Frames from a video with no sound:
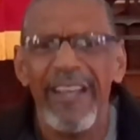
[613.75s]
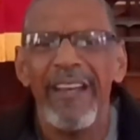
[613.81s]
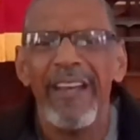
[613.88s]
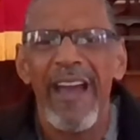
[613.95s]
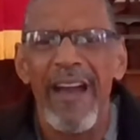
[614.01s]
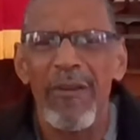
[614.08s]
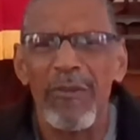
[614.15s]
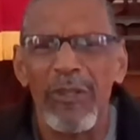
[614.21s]

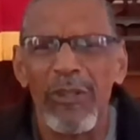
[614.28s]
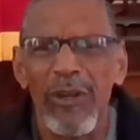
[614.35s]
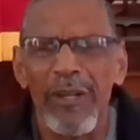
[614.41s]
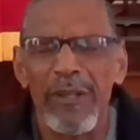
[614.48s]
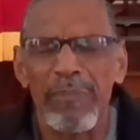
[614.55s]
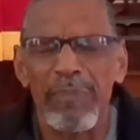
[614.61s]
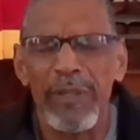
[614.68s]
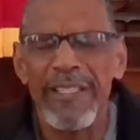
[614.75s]
Lord,
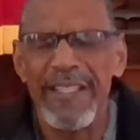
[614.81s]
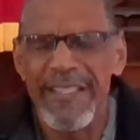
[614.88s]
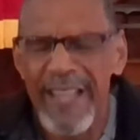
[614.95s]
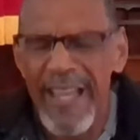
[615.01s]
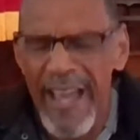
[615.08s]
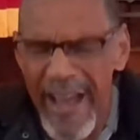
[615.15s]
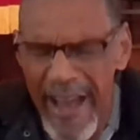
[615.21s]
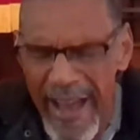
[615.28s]
please,
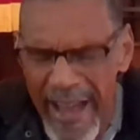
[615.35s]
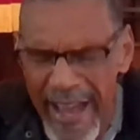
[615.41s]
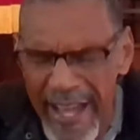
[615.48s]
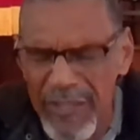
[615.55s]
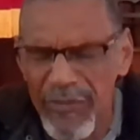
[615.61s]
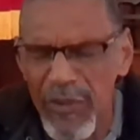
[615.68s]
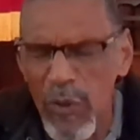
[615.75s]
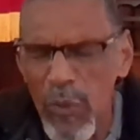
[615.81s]
I ask for
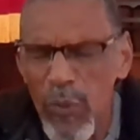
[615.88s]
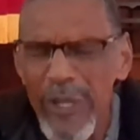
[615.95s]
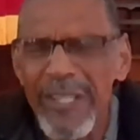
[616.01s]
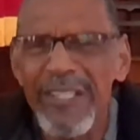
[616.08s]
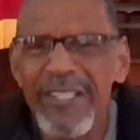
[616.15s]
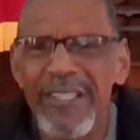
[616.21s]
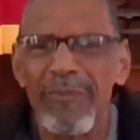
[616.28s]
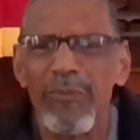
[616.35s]

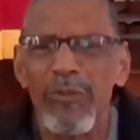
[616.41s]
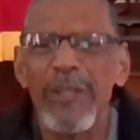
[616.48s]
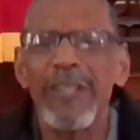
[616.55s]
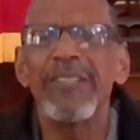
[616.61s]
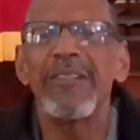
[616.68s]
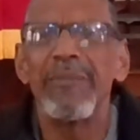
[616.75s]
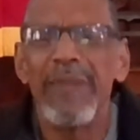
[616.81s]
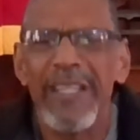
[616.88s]
wisdom, wisdom
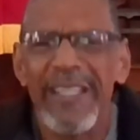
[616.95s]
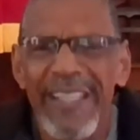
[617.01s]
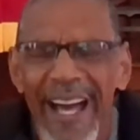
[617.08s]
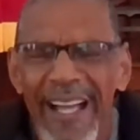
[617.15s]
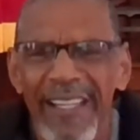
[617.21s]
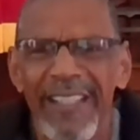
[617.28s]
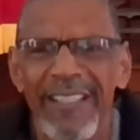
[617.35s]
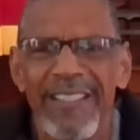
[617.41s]
and
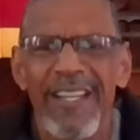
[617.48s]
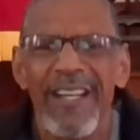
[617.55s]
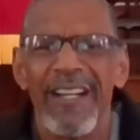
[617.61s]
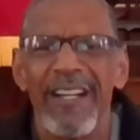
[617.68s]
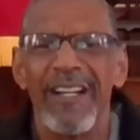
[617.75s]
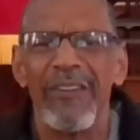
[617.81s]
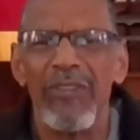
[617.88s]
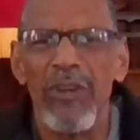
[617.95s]
knowledge of
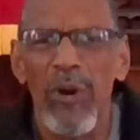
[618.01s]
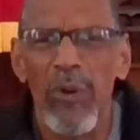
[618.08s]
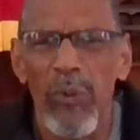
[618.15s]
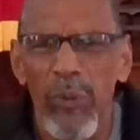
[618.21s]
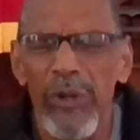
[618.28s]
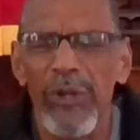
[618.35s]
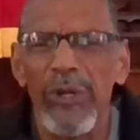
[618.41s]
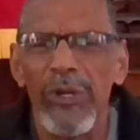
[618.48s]
your
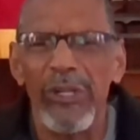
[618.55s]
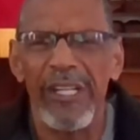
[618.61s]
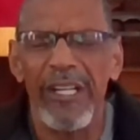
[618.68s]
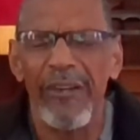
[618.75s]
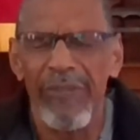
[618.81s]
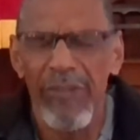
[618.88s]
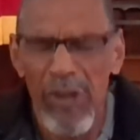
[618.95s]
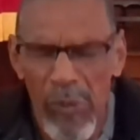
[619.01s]
word and of
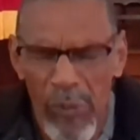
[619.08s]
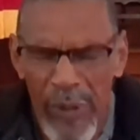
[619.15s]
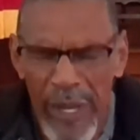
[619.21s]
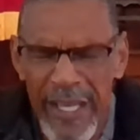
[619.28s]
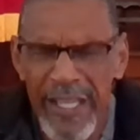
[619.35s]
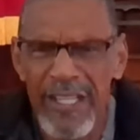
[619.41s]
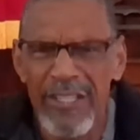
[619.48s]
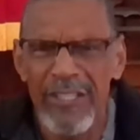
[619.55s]
your
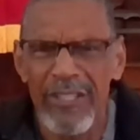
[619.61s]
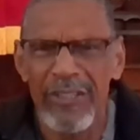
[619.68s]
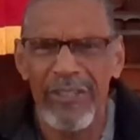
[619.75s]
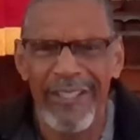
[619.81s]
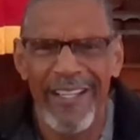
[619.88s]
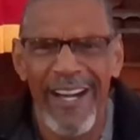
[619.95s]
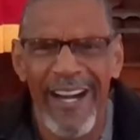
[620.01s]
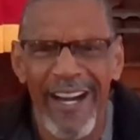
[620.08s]
ways, Lord
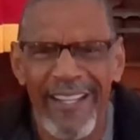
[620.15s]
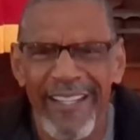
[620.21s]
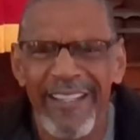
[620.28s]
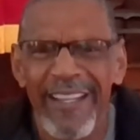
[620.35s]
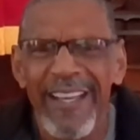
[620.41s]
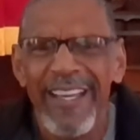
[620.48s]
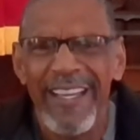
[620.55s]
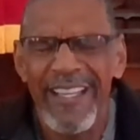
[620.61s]
God, and
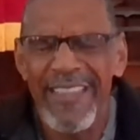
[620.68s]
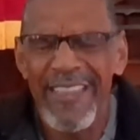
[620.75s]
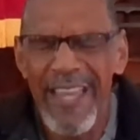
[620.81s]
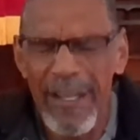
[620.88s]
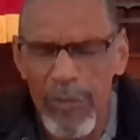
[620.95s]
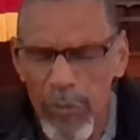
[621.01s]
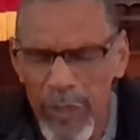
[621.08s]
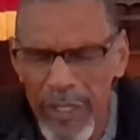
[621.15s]
in that
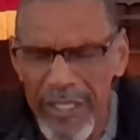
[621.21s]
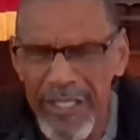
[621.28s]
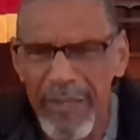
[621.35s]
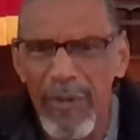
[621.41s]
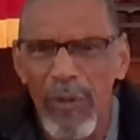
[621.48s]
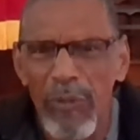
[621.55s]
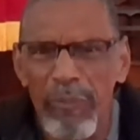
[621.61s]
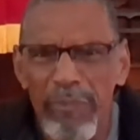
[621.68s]
wisdom,
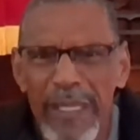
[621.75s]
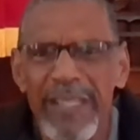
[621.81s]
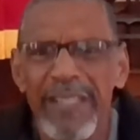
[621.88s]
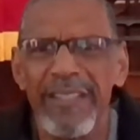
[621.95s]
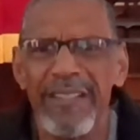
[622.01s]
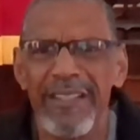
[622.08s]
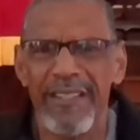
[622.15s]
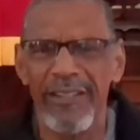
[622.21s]

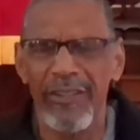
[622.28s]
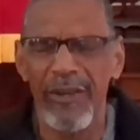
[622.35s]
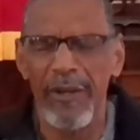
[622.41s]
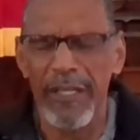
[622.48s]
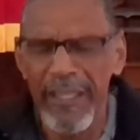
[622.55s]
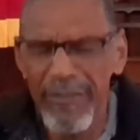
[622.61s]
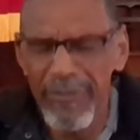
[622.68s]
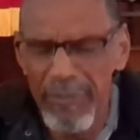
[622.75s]
obedience, Lord.
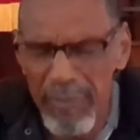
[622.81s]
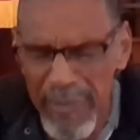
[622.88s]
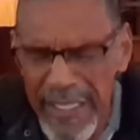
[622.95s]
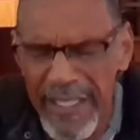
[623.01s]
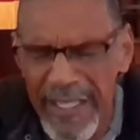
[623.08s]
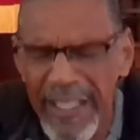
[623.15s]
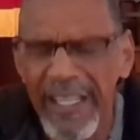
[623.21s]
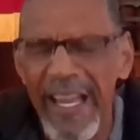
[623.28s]
Give me
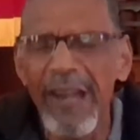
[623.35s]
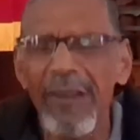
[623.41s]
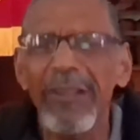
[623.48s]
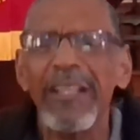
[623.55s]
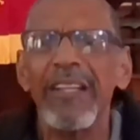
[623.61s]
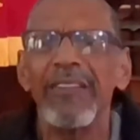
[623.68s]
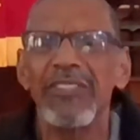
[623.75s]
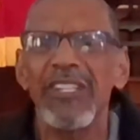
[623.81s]
clarity
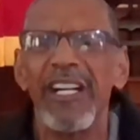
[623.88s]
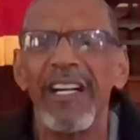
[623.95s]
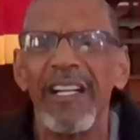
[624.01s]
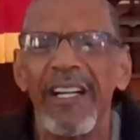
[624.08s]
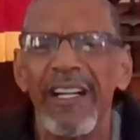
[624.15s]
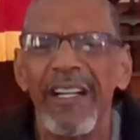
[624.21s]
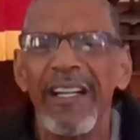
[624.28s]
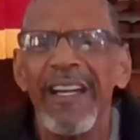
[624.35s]
of tongue
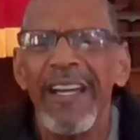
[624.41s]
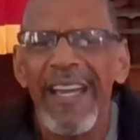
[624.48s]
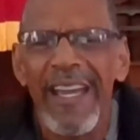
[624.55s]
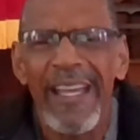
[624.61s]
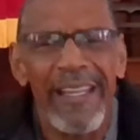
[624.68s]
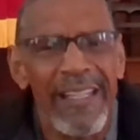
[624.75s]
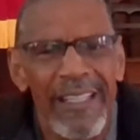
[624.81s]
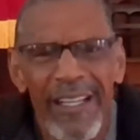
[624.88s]
and
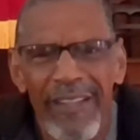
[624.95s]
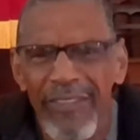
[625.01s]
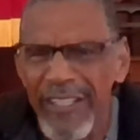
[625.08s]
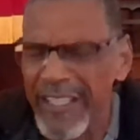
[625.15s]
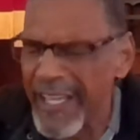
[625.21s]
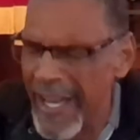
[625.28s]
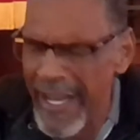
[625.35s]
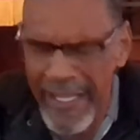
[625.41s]
loving
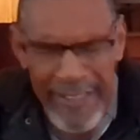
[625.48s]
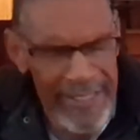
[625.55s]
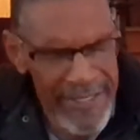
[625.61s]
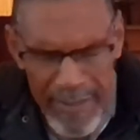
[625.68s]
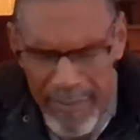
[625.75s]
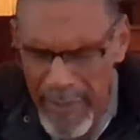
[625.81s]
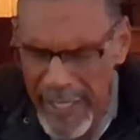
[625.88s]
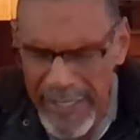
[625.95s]
kindness in
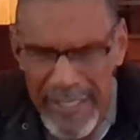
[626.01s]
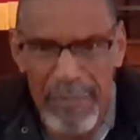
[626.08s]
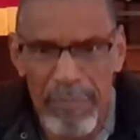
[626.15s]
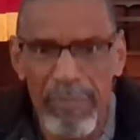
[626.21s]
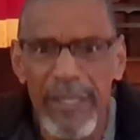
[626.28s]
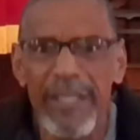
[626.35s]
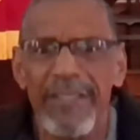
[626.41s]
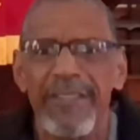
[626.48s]
my
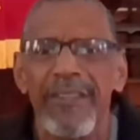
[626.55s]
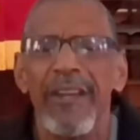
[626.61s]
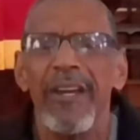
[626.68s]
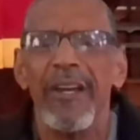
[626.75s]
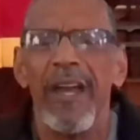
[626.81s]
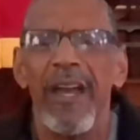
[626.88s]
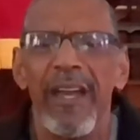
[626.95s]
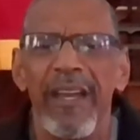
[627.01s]
speech
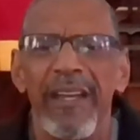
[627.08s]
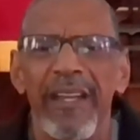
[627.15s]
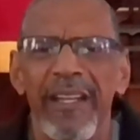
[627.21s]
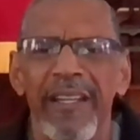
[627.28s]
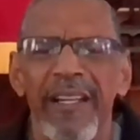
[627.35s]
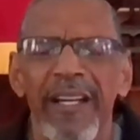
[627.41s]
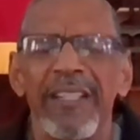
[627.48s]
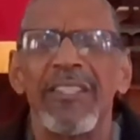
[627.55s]
eh, and
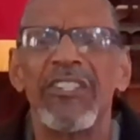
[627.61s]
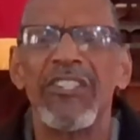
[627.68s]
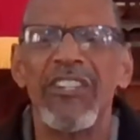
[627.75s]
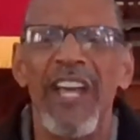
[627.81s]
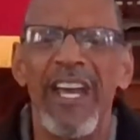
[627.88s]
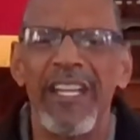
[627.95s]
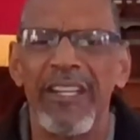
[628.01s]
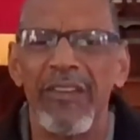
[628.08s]

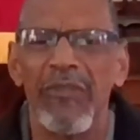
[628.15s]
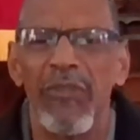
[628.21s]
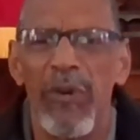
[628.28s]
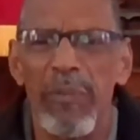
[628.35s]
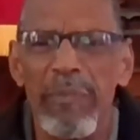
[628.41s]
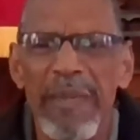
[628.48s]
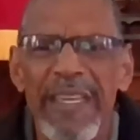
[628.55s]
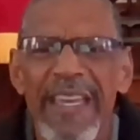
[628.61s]
understanding for
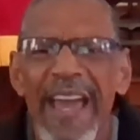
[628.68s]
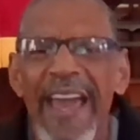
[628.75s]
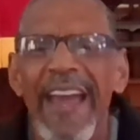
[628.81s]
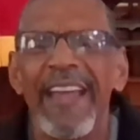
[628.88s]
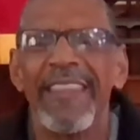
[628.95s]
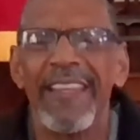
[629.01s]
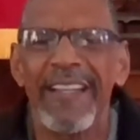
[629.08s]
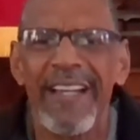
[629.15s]
me and the
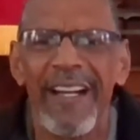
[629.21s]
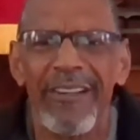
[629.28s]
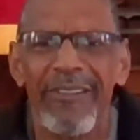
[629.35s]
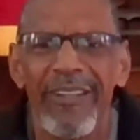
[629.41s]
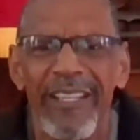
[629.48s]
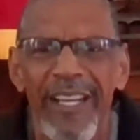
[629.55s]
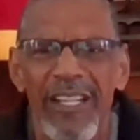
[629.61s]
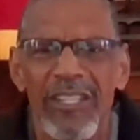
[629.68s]

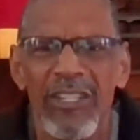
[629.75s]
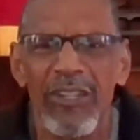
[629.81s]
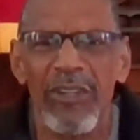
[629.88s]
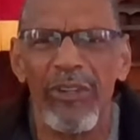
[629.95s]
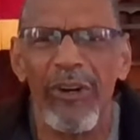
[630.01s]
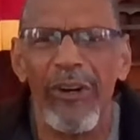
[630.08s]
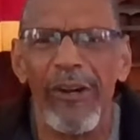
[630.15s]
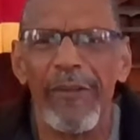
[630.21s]
congregation,
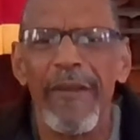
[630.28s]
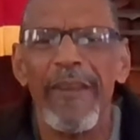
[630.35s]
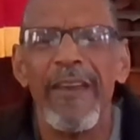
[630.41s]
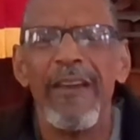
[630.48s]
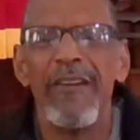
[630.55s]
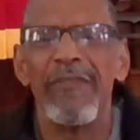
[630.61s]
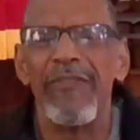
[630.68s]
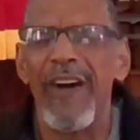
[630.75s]
Lord.
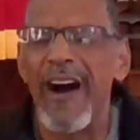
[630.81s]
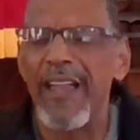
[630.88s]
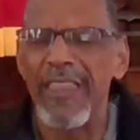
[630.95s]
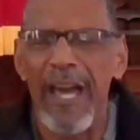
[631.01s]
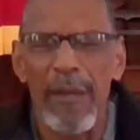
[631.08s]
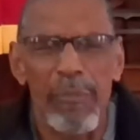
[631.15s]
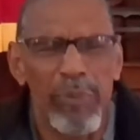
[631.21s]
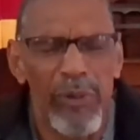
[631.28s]
Father, I
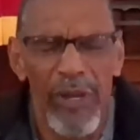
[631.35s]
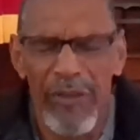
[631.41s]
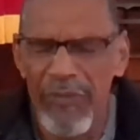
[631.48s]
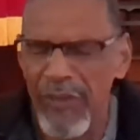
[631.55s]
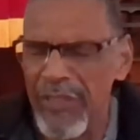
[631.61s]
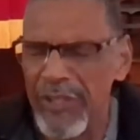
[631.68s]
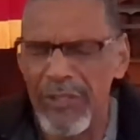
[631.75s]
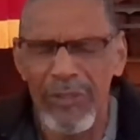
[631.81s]
pray for
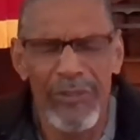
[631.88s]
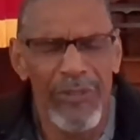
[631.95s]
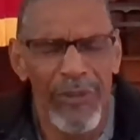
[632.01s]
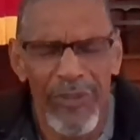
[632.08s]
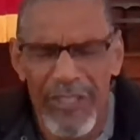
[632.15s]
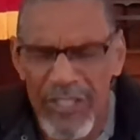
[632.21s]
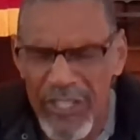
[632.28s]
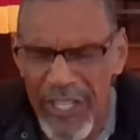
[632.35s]
those on the
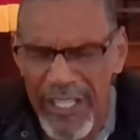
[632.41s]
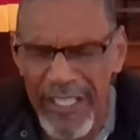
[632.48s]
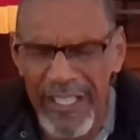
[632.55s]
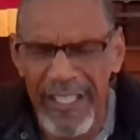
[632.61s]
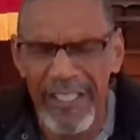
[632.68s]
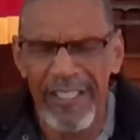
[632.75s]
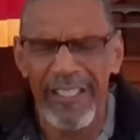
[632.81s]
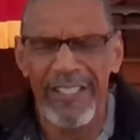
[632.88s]
shut-in
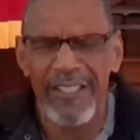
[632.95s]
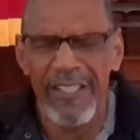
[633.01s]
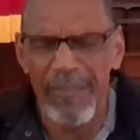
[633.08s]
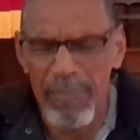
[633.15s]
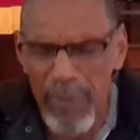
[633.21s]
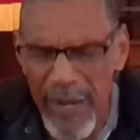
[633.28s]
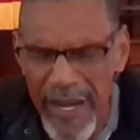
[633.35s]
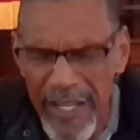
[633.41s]
list, the
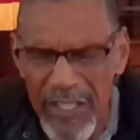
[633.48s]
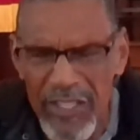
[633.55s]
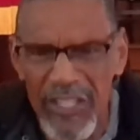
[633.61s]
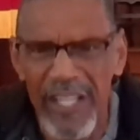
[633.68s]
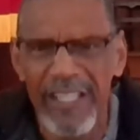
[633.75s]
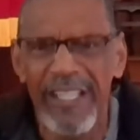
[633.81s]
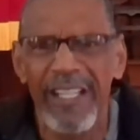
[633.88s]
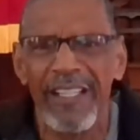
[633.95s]
prayer and
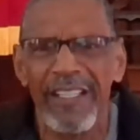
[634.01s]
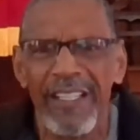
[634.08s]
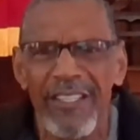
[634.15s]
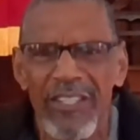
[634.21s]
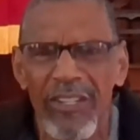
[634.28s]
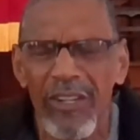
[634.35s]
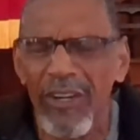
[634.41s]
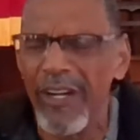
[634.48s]
shut-in list,
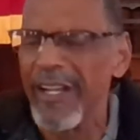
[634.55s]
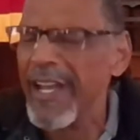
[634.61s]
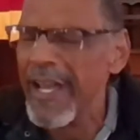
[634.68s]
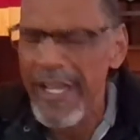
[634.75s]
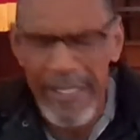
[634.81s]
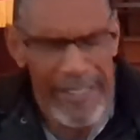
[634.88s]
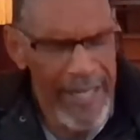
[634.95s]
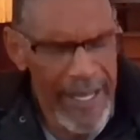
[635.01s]
Lord,
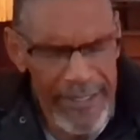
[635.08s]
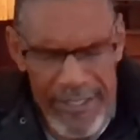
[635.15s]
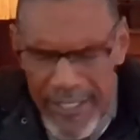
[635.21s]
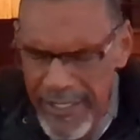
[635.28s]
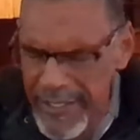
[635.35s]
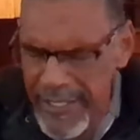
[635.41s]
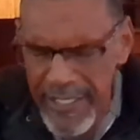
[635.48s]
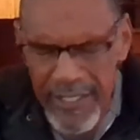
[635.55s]
not just
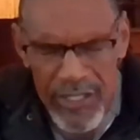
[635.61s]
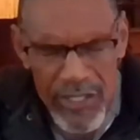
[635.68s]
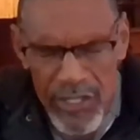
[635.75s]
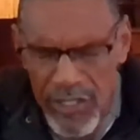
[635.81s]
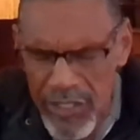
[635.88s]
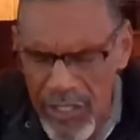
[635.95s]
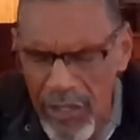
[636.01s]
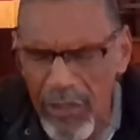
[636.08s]
this church
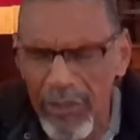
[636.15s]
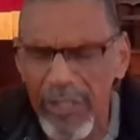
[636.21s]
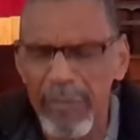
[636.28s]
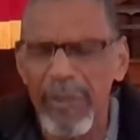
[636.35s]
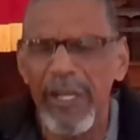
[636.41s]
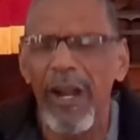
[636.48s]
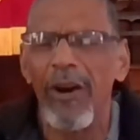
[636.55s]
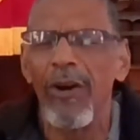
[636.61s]
only, but
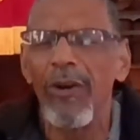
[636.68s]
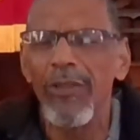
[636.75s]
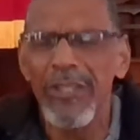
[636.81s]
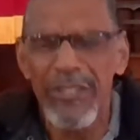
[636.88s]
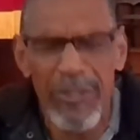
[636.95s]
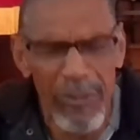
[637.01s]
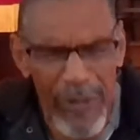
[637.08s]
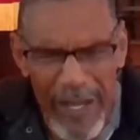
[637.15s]
all the
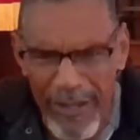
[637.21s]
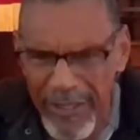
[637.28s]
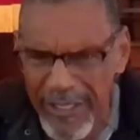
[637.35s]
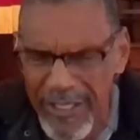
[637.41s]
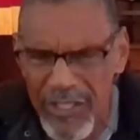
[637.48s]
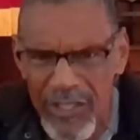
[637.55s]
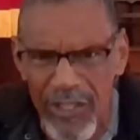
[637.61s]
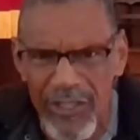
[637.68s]
surrounding
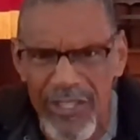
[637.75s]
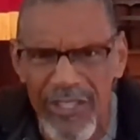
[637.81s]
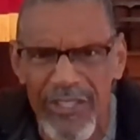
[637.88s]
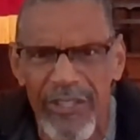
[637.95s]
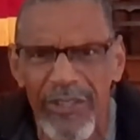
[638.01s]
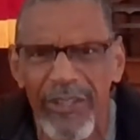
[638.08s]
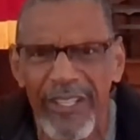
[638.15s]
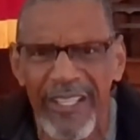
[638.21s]
churches,
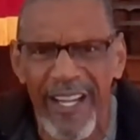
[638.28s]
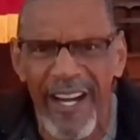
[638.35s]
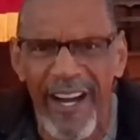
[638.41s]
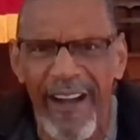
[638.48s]
Lord God,